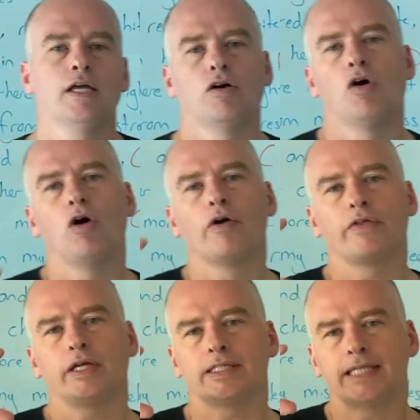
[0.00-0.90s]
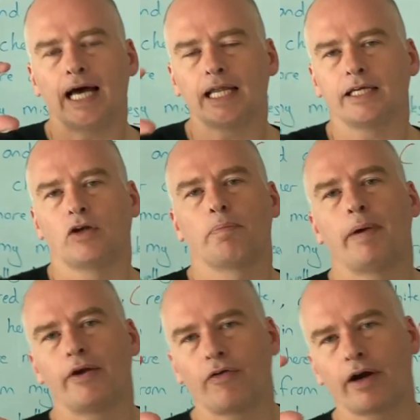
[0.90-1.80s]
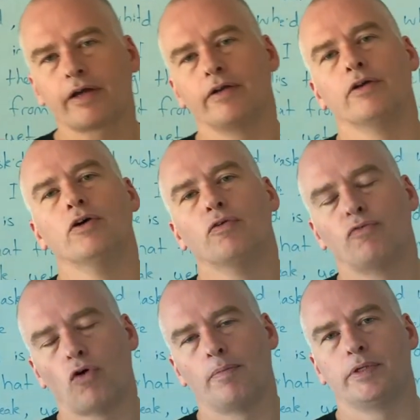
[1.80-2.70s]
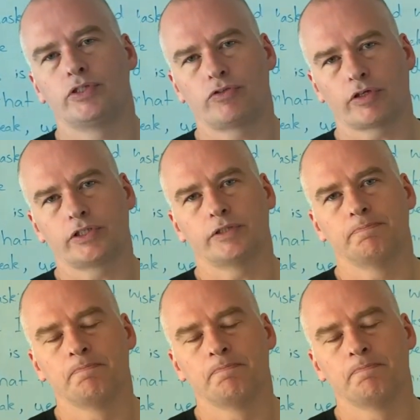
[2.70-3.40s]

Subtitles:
or the Italian or Petrarchan form and structure.